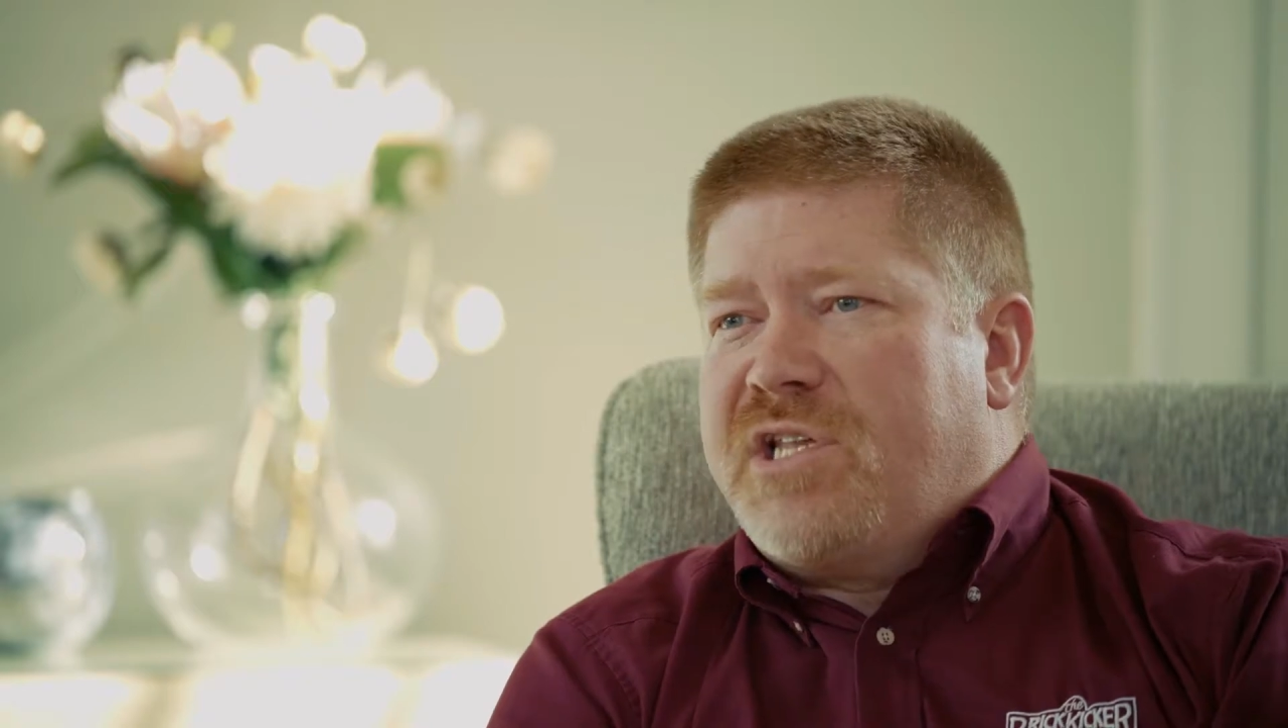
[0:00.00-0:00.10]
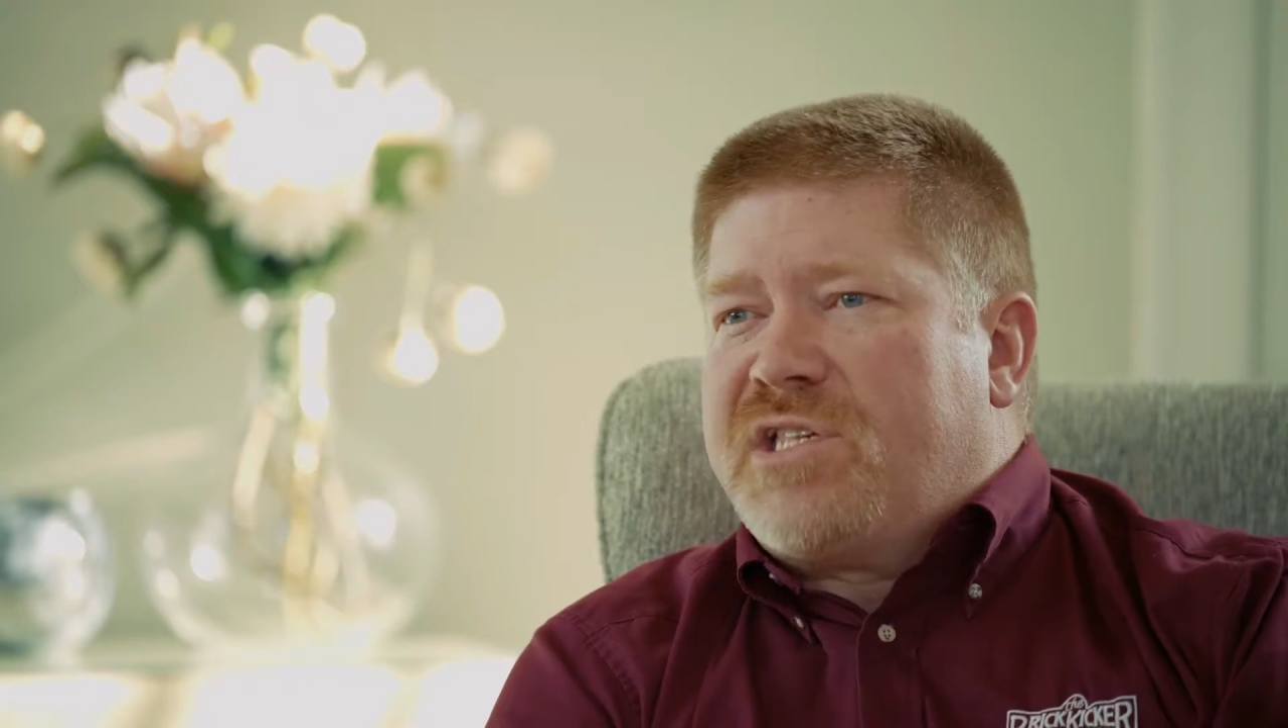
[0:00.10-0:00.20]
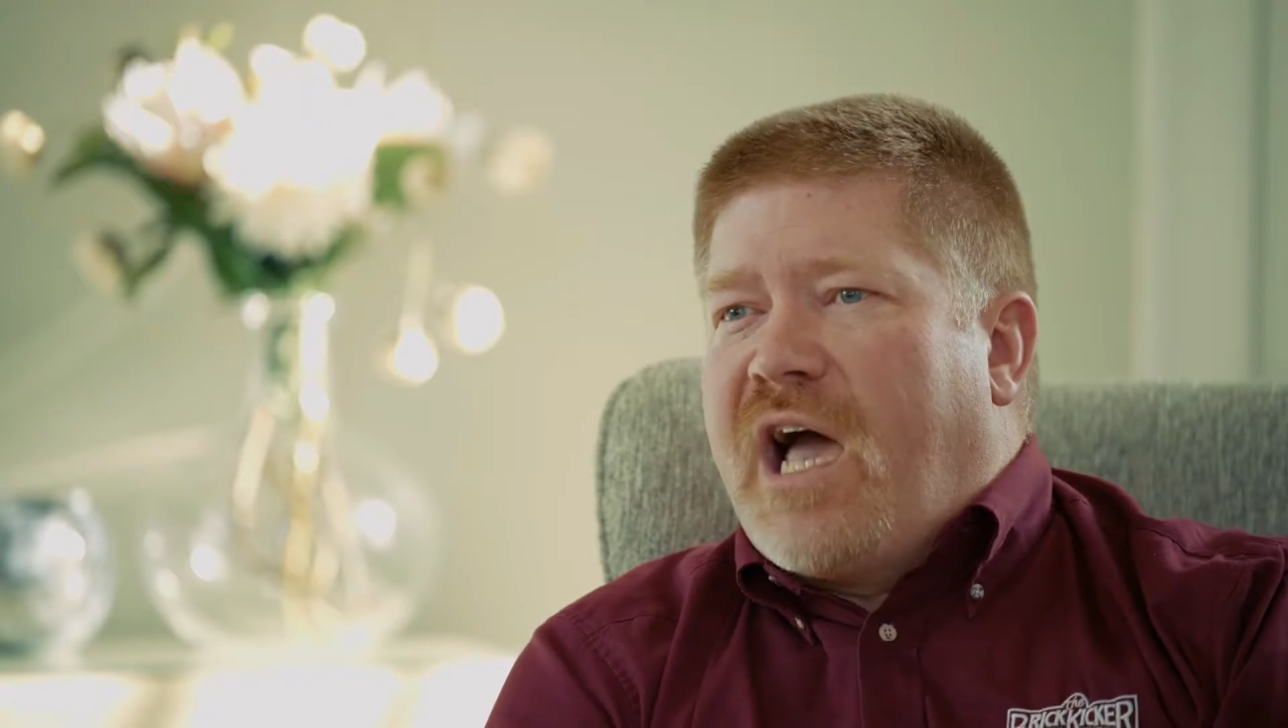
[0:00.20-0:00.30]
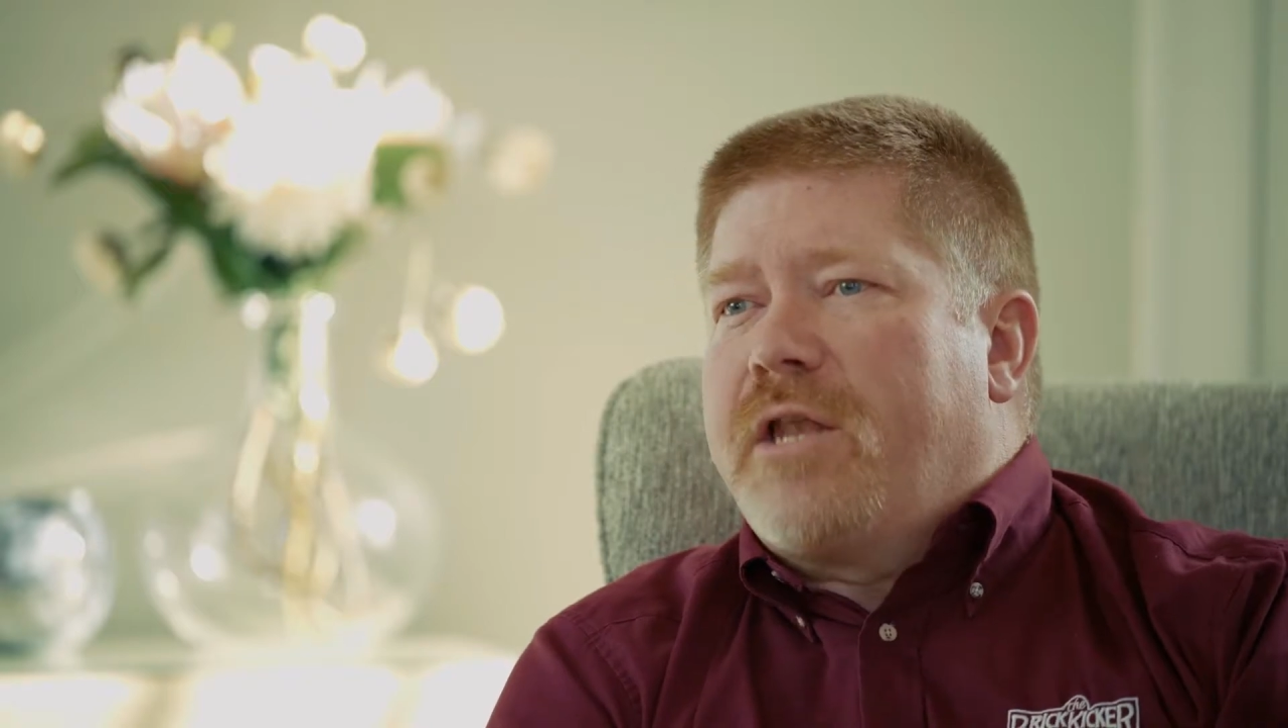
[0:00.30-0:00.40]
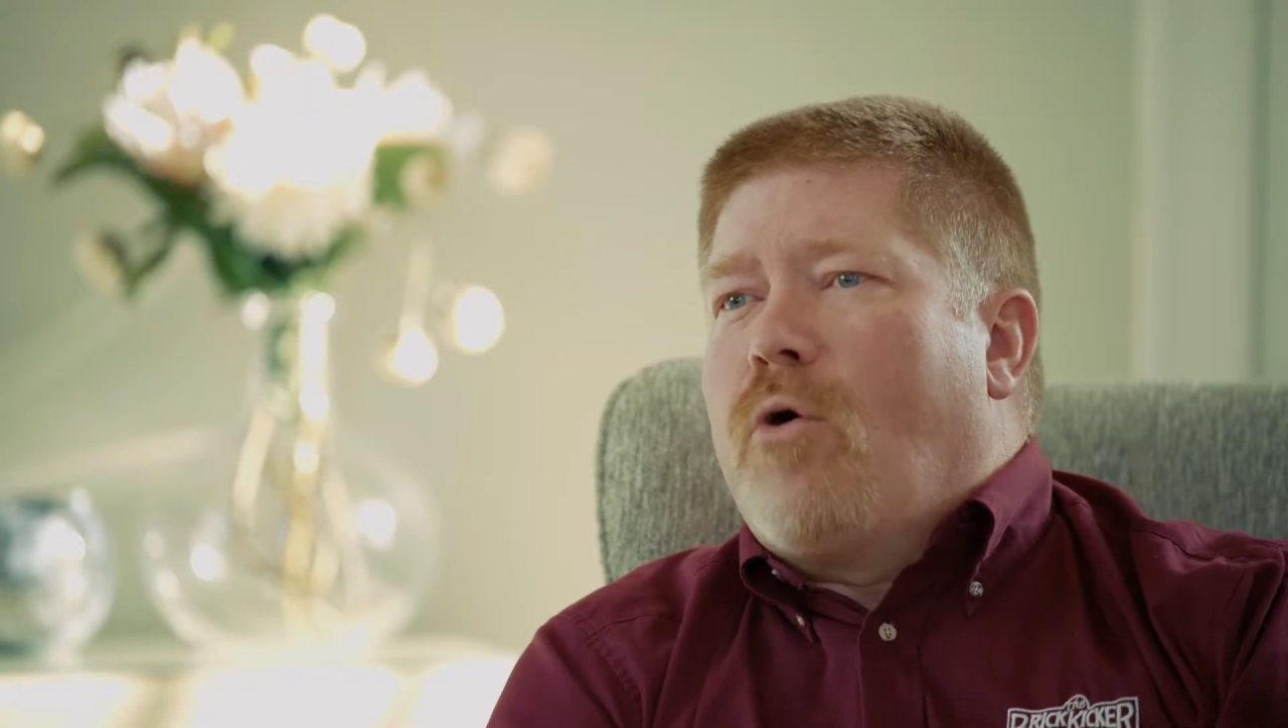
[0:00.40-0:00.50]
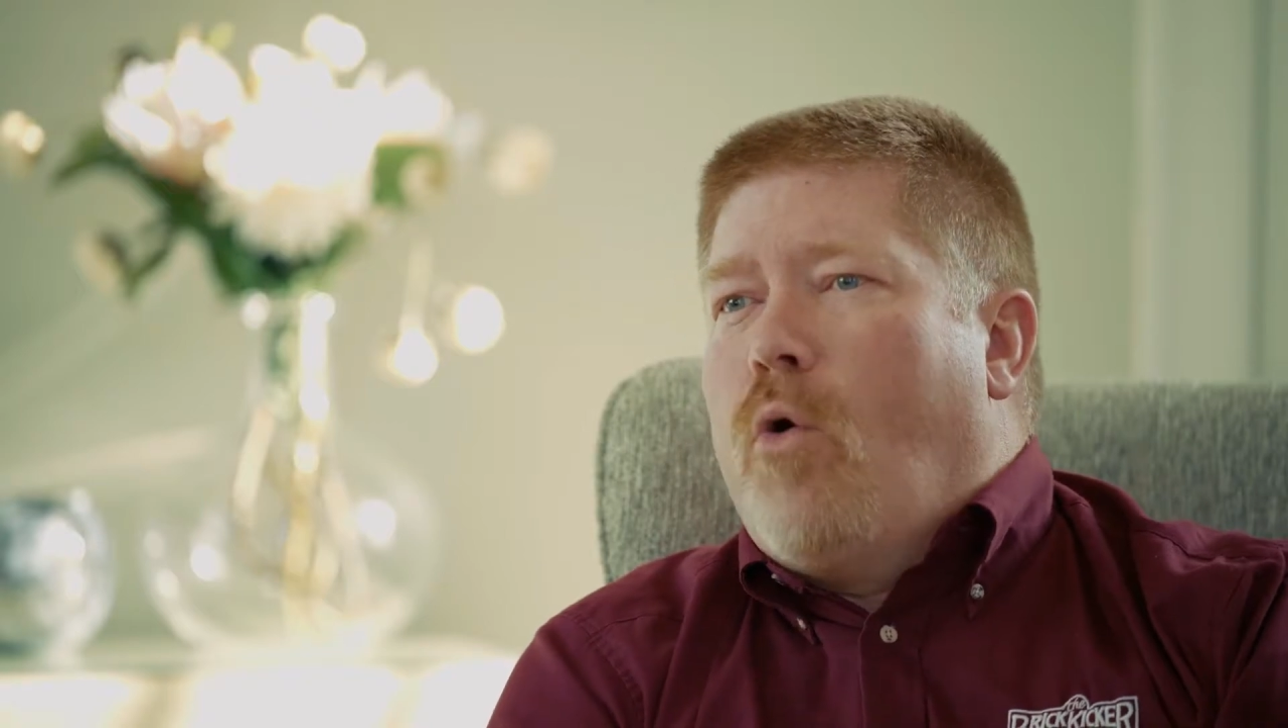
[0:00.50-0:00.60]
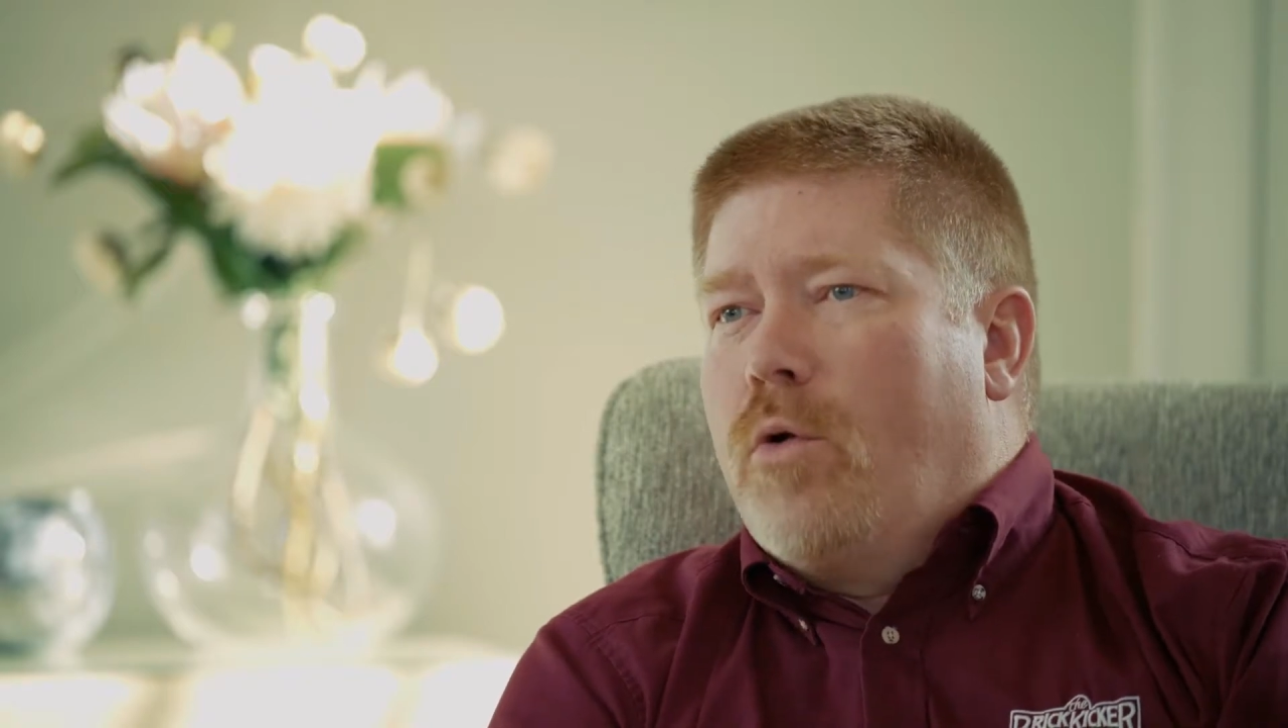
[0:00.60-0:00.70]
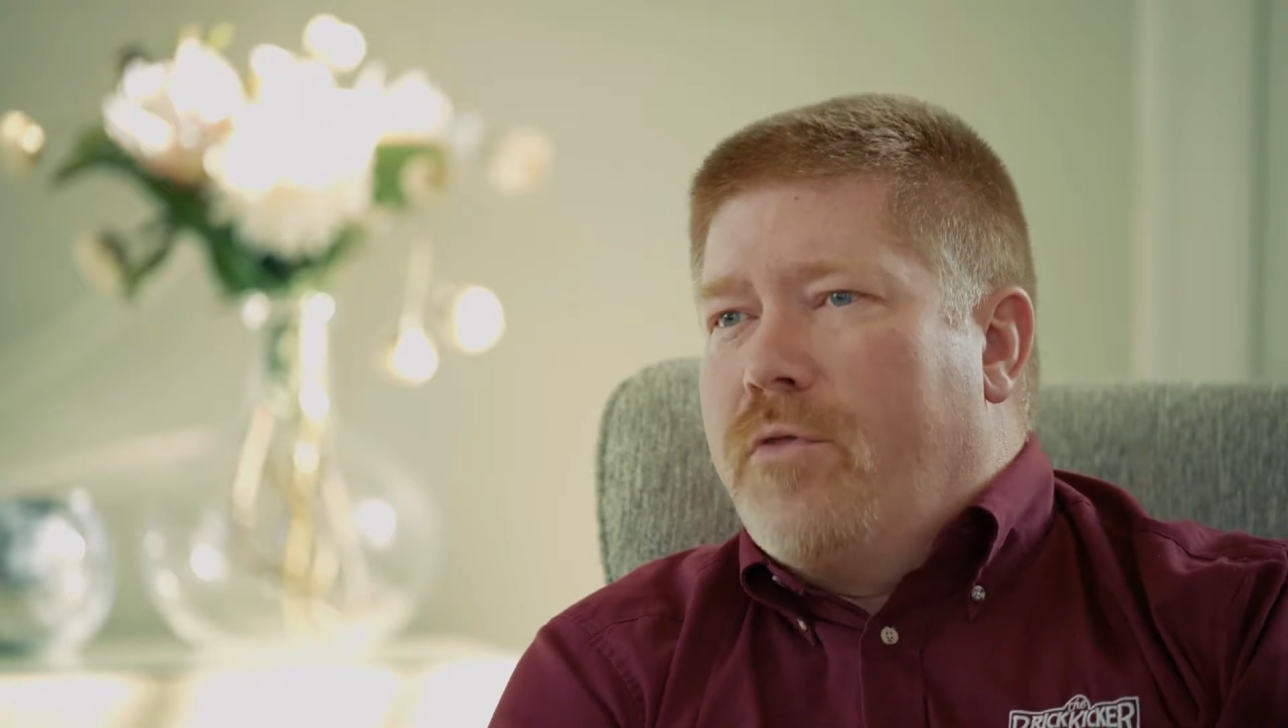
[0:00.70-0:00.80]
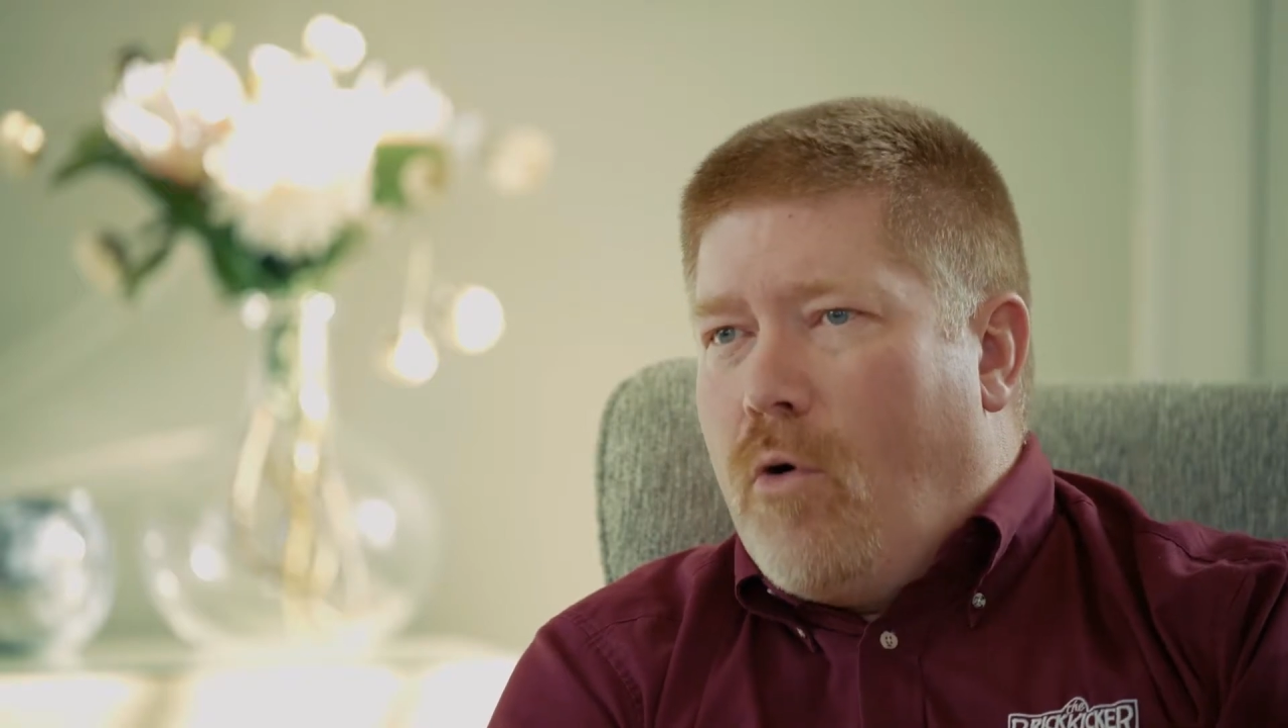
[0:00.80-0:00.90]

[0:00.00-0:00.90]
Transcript: designed to hold